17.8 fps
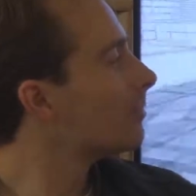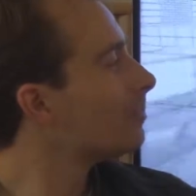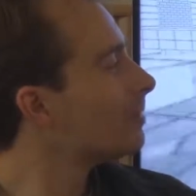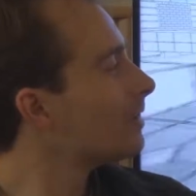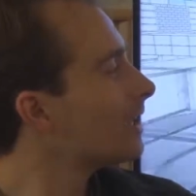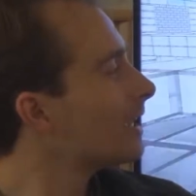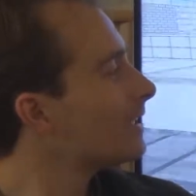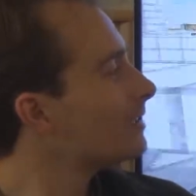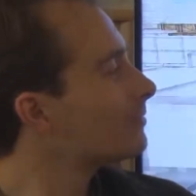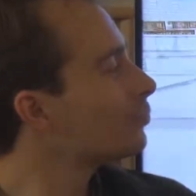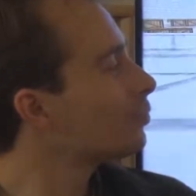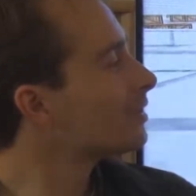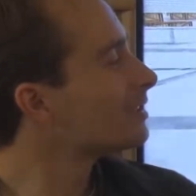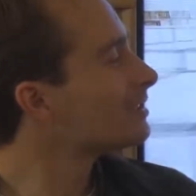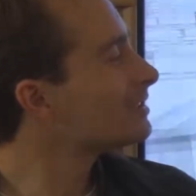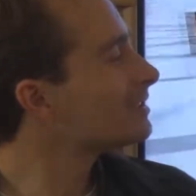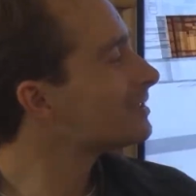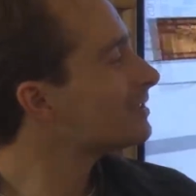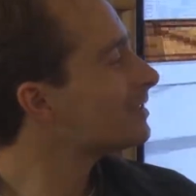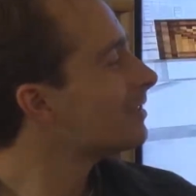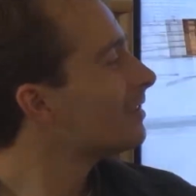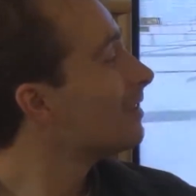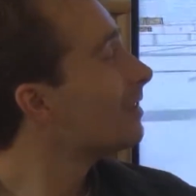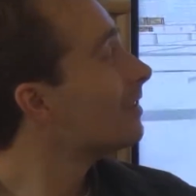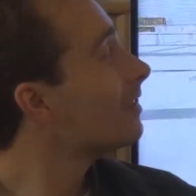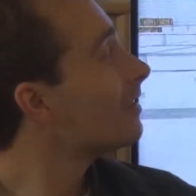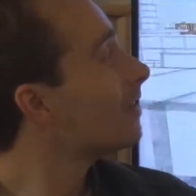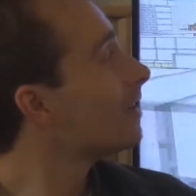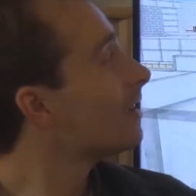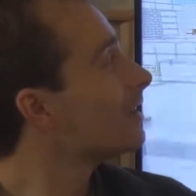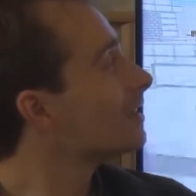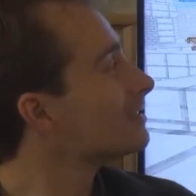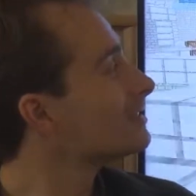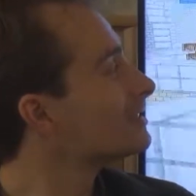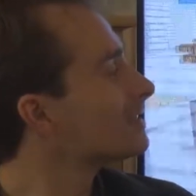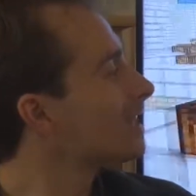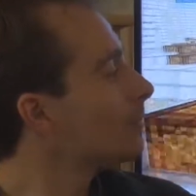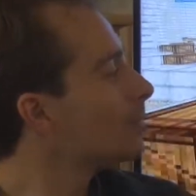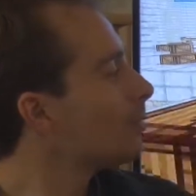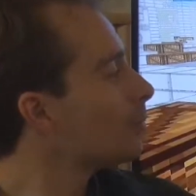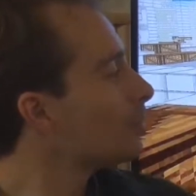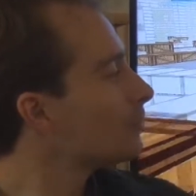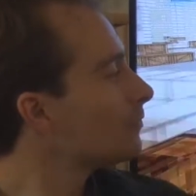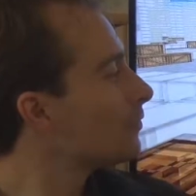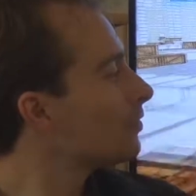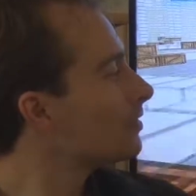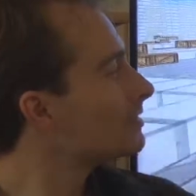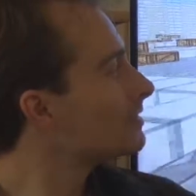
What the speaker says: play it with in sniper mode, for